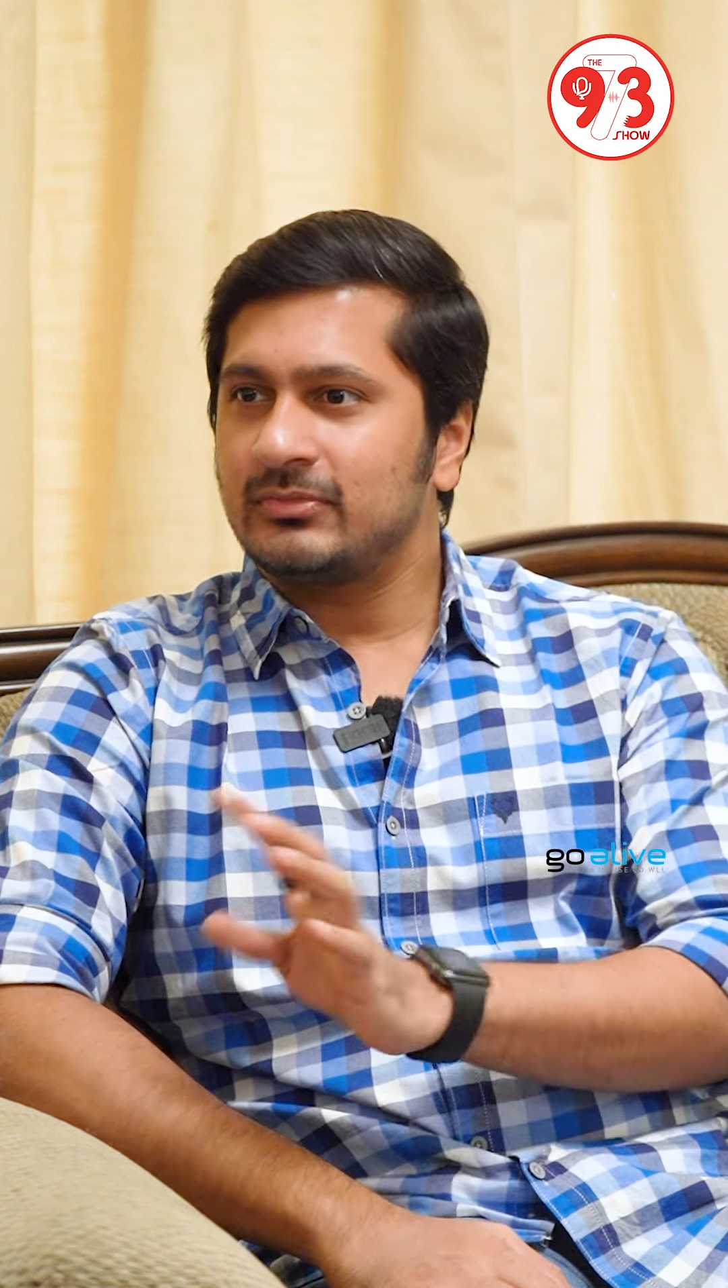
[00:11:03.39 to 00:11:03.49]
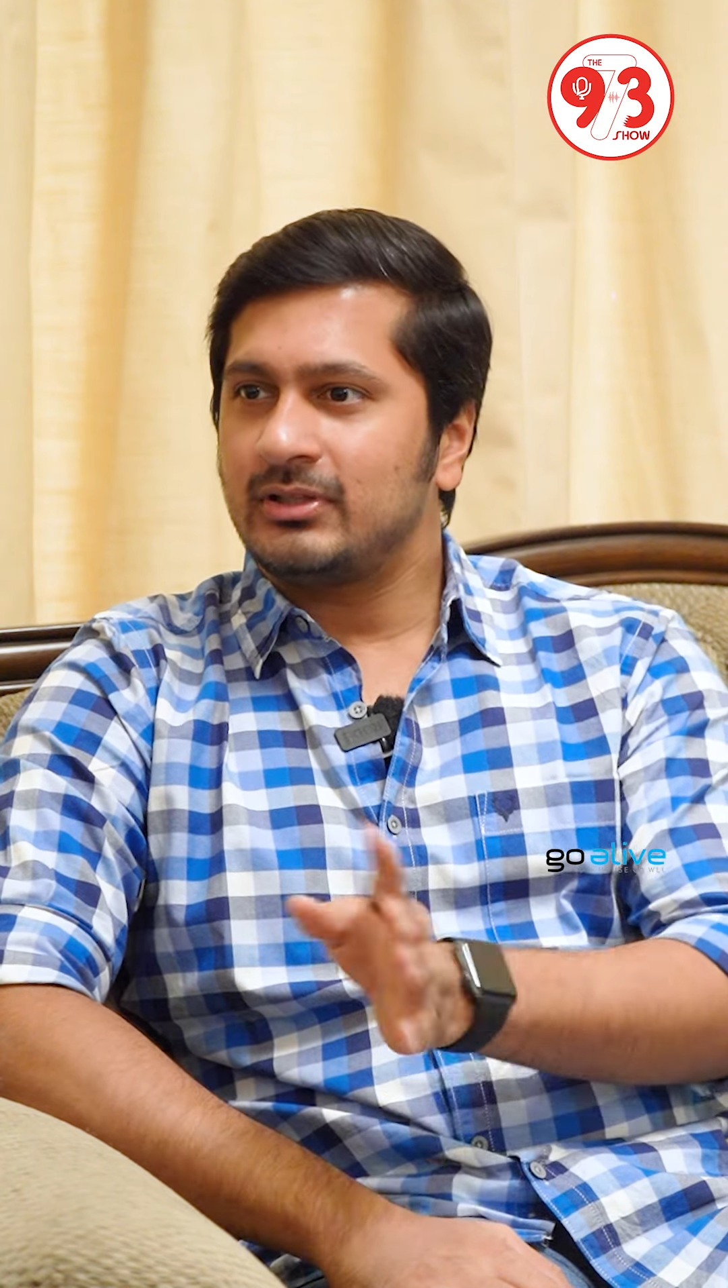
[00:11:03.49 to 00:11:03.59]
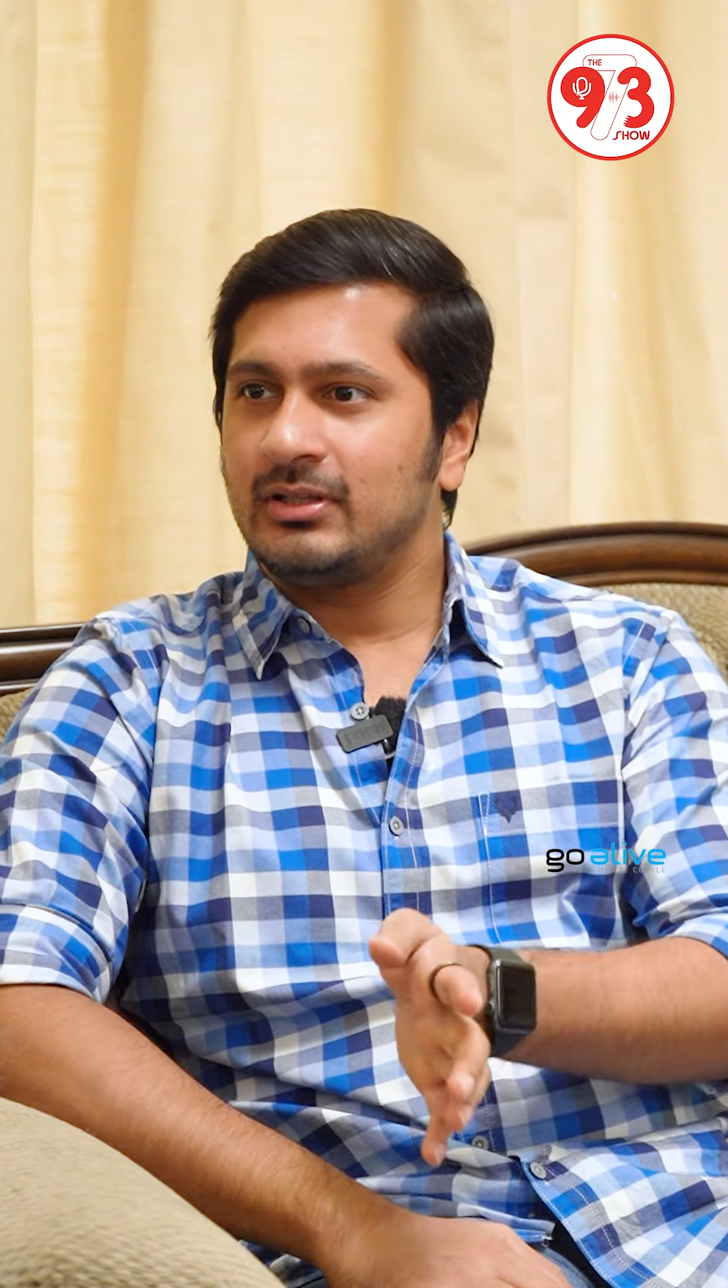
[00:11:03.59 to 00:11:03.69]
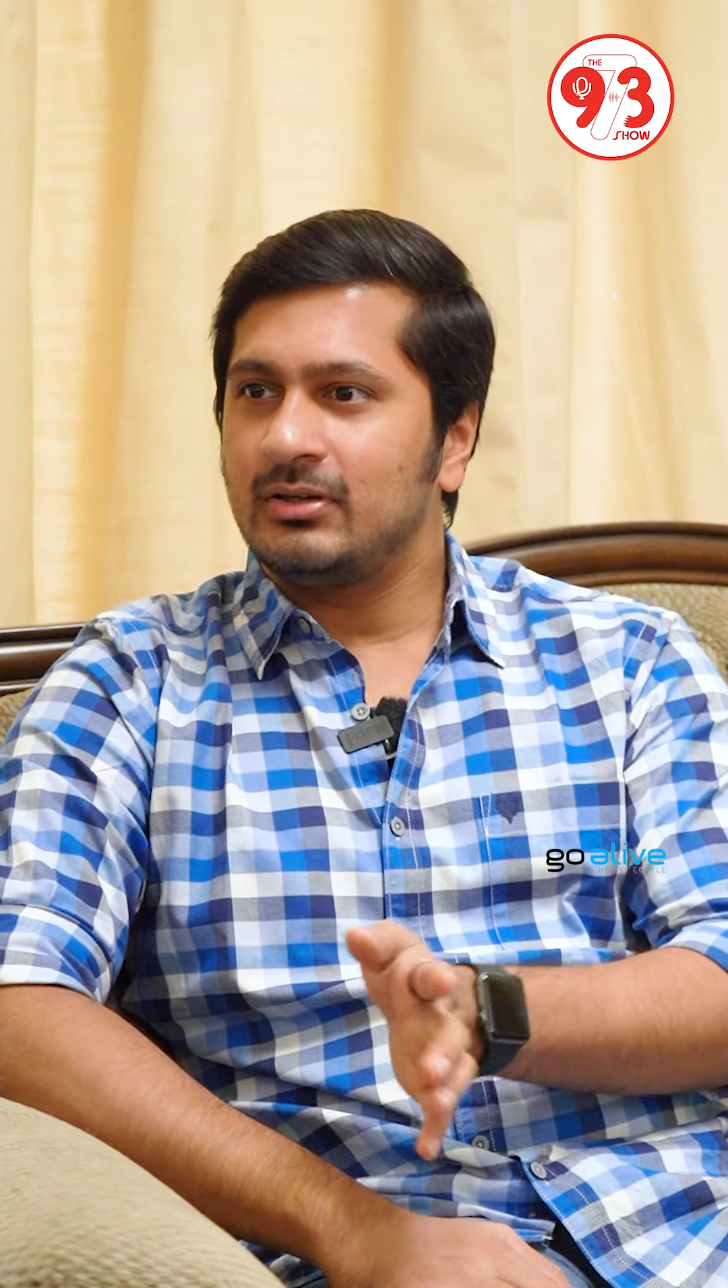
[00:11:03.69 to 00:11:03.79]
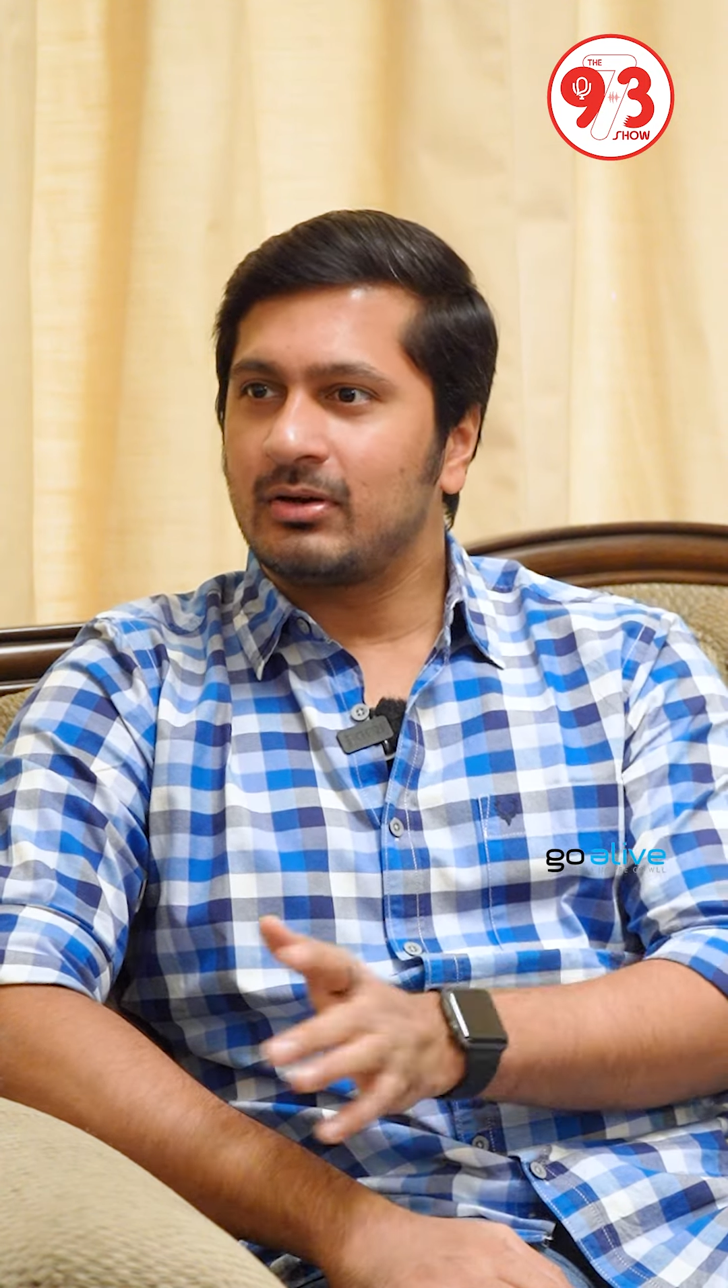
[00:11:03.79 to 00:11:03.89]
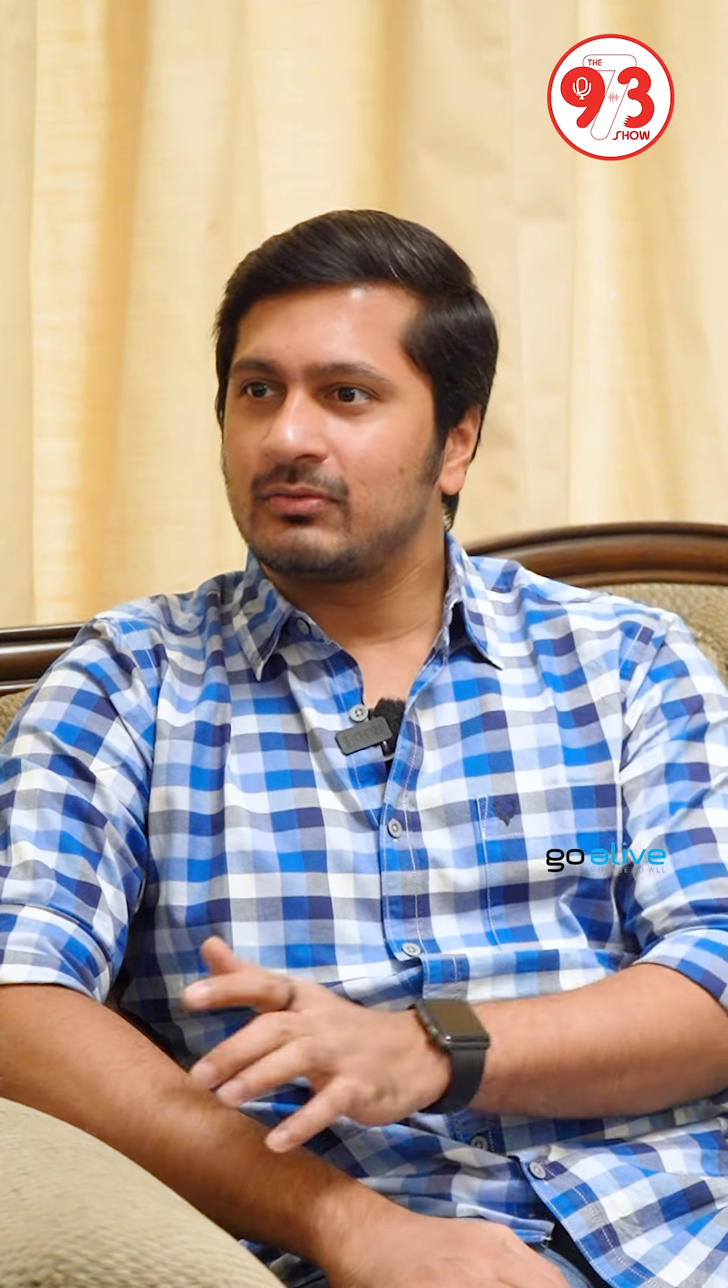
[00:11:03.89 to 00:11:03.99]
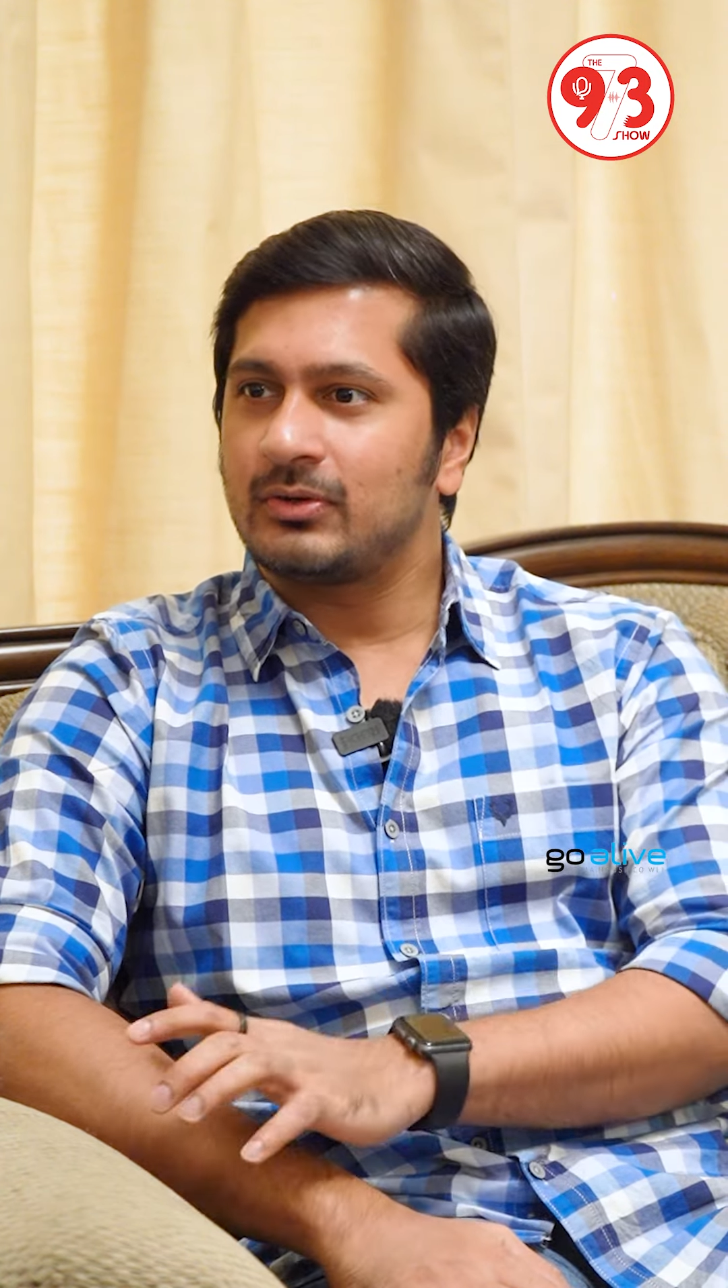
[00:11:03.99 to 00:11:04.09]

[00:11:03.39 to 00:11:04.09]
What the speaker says: he got a